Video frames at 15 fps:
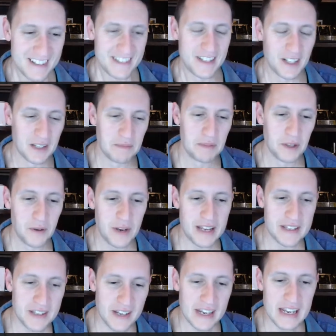Dylan Blue
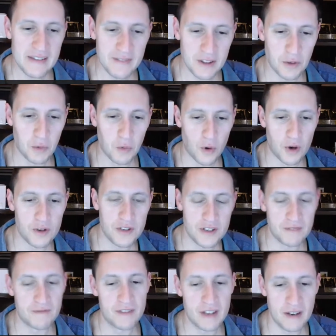isn't even the worst
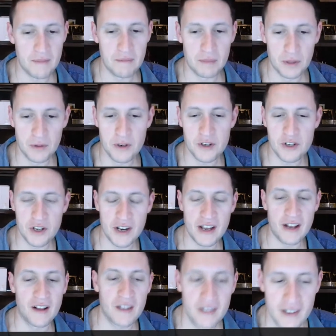of them. Bleu de
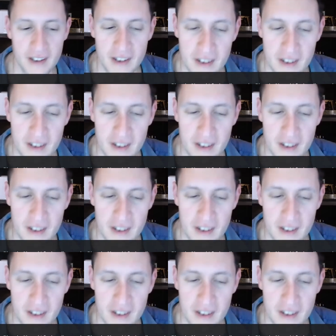Chanel.